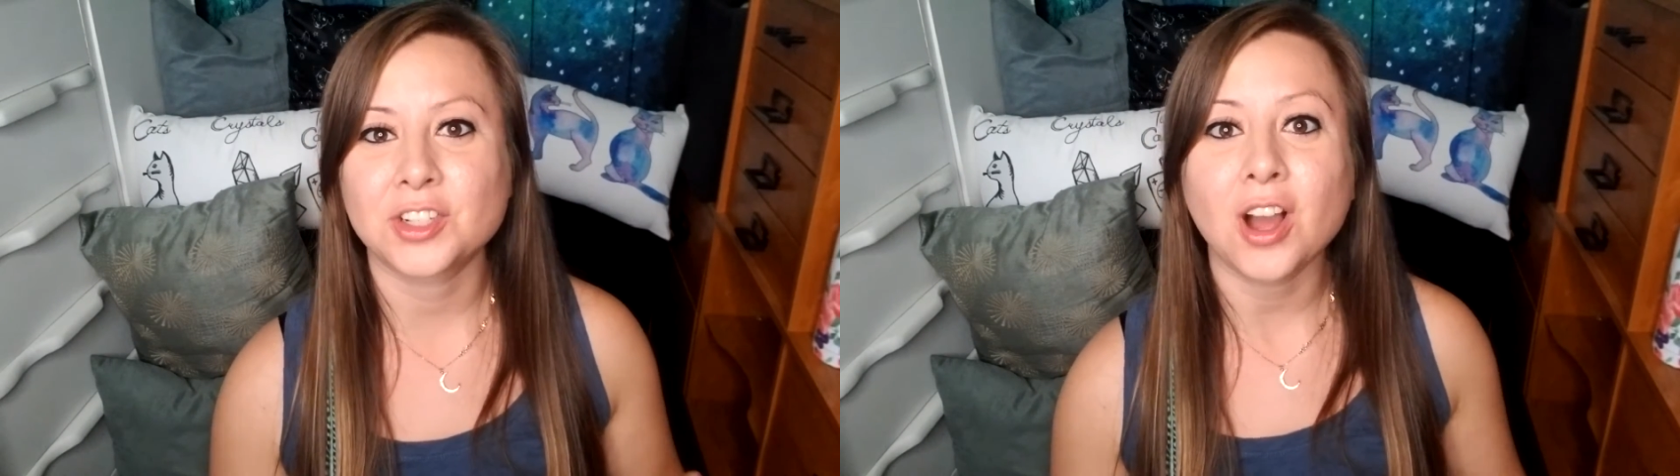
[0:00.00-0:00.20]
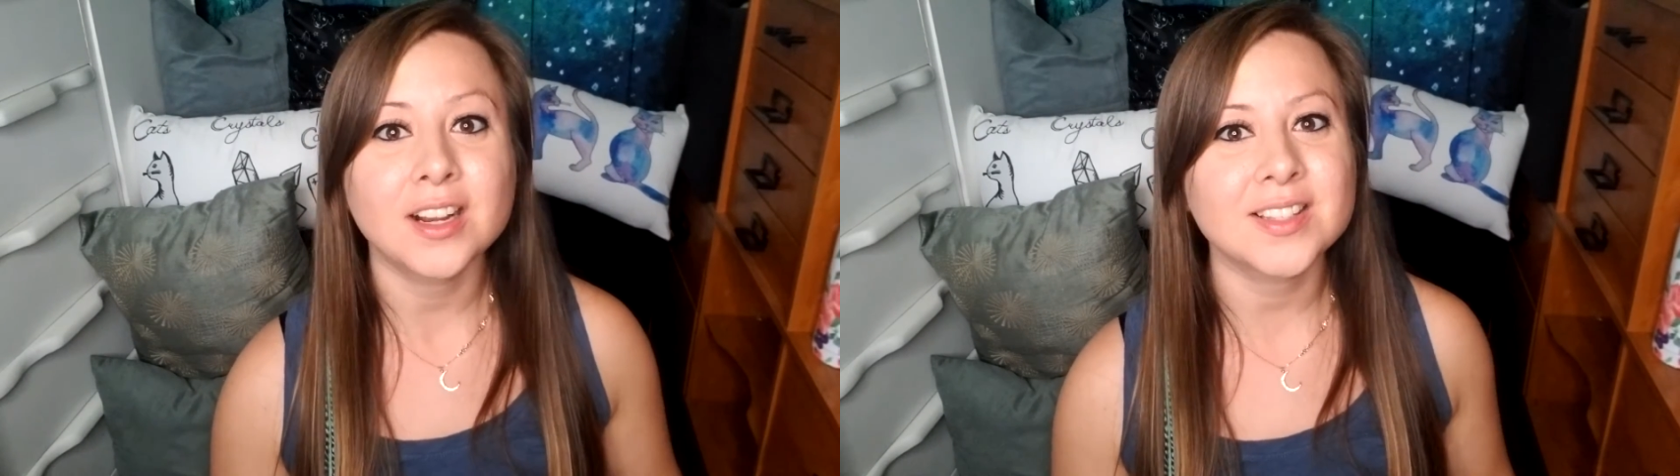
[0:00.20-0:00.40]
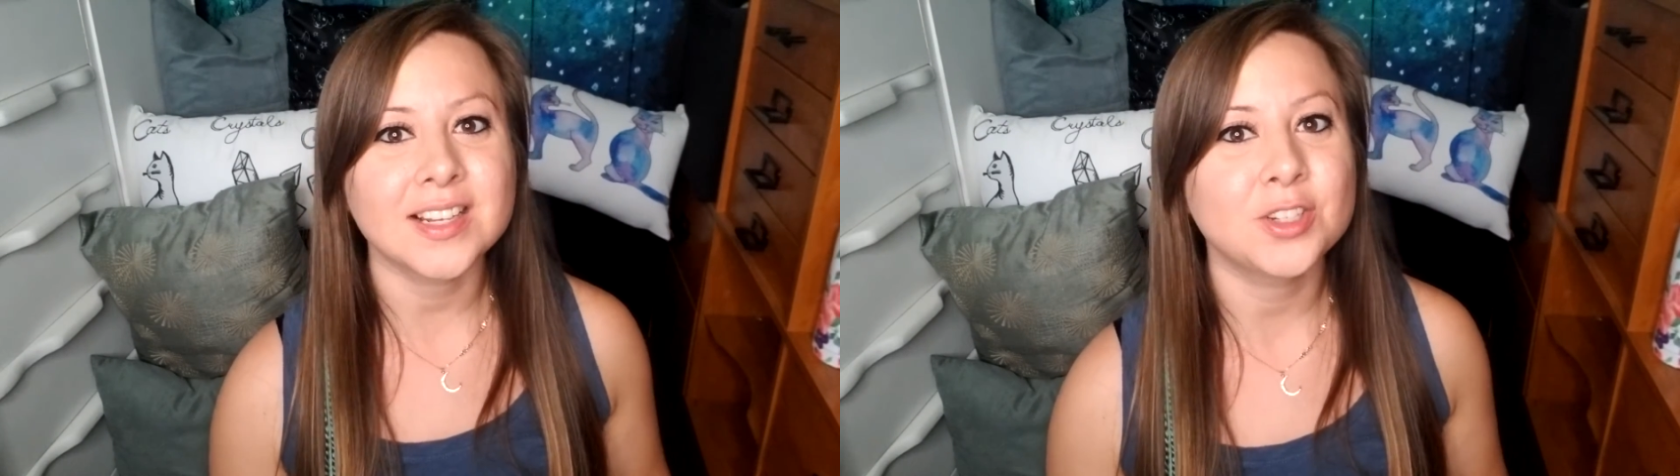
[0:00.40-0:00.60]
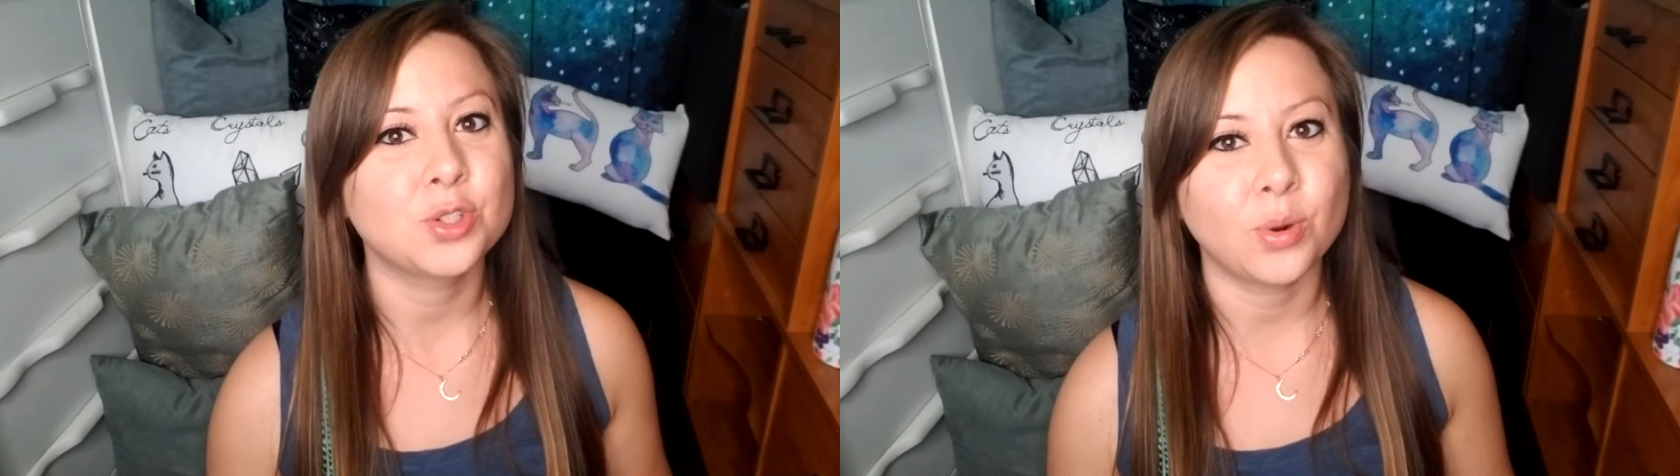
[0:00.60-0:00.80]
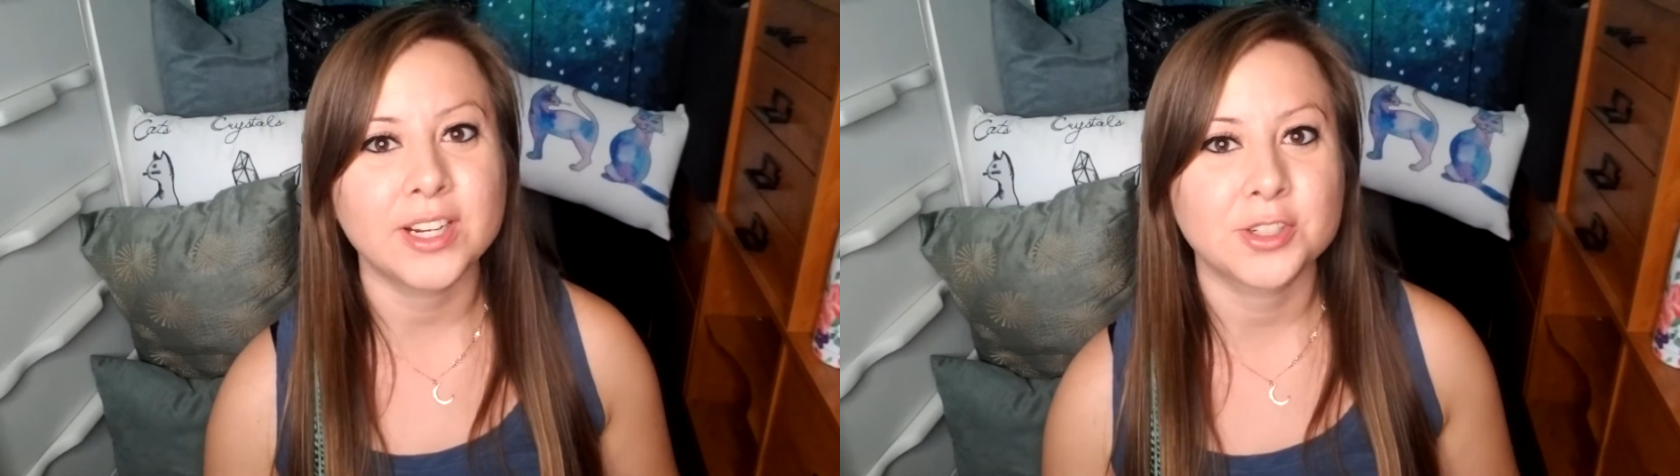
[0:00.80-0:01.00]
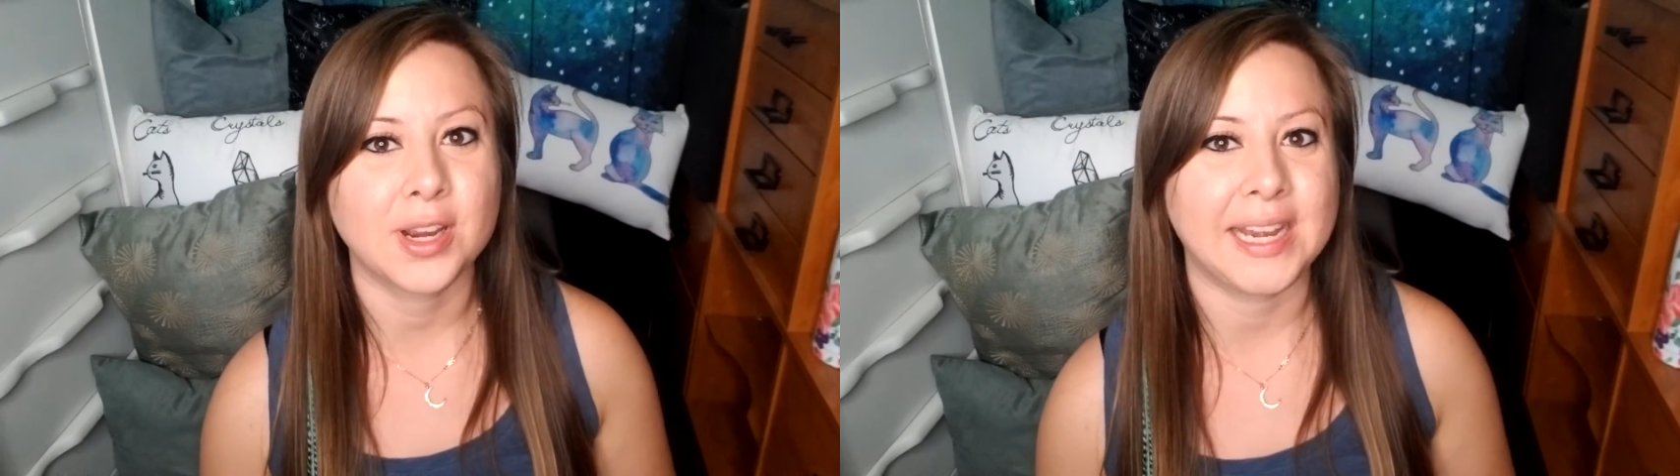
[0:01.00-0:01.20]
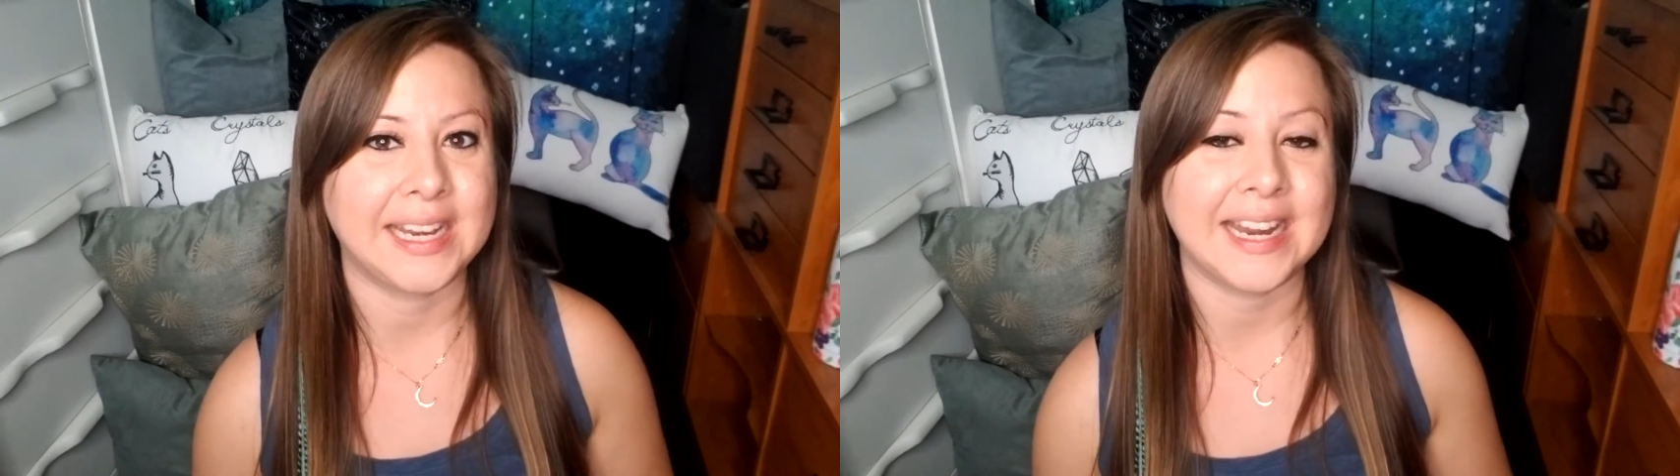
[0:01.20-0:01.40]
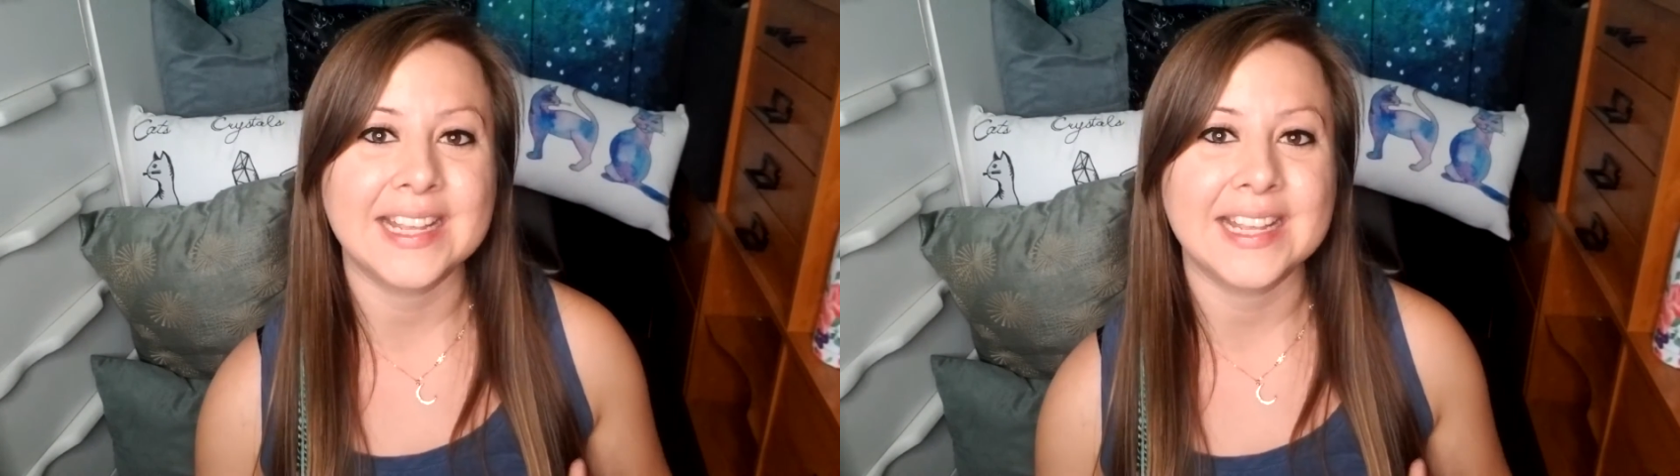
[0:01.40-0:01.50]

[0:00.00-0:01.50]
Dogs enjoy training.